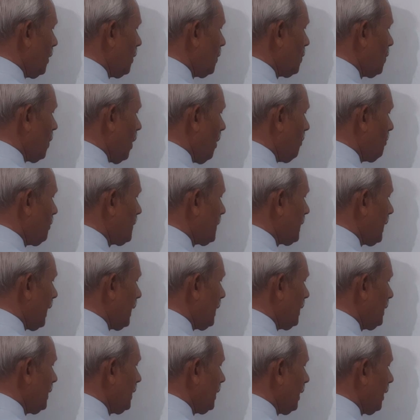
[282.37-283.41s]
Drop
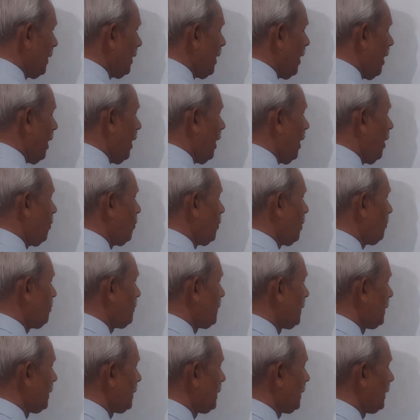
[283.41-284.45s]
10 here. Out of
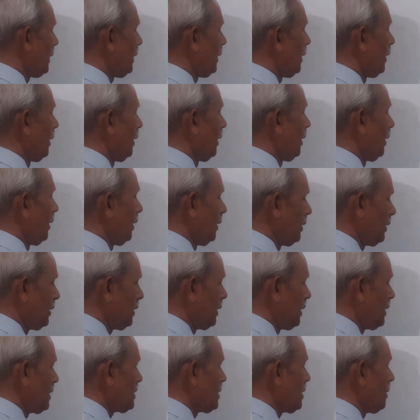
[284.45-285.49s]
13,
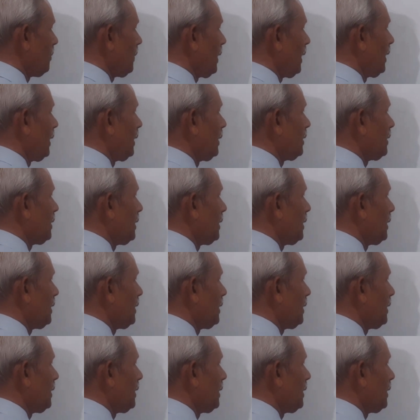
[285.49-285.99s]
3 is remaining.